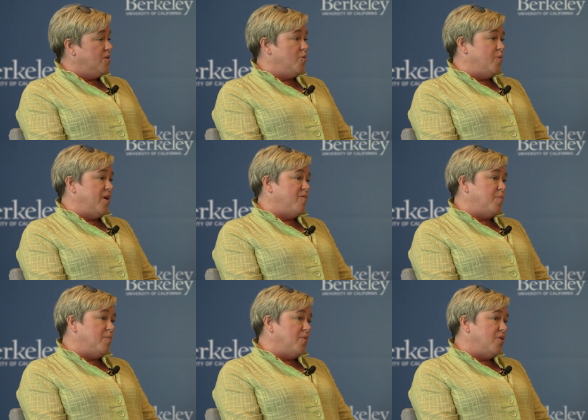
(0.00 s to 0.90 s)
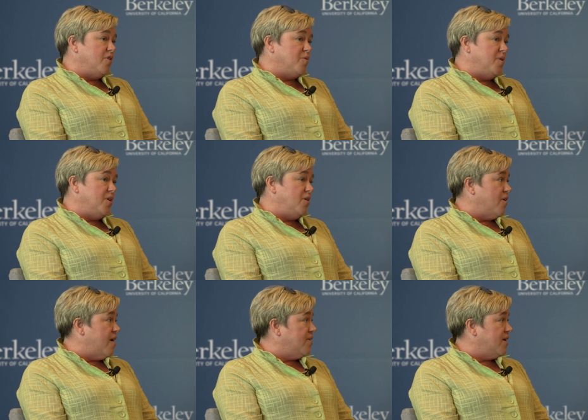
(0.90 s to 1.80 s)
when we have people in our community who
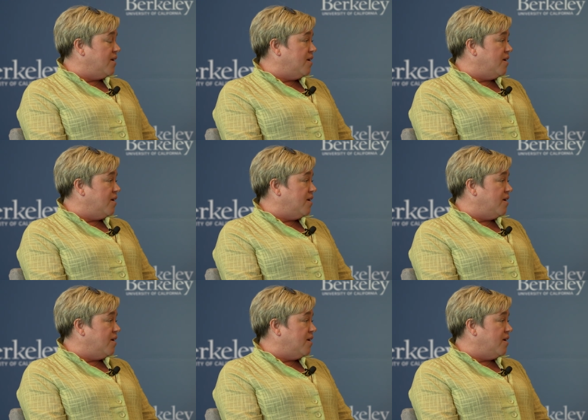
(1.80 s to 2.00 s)
are having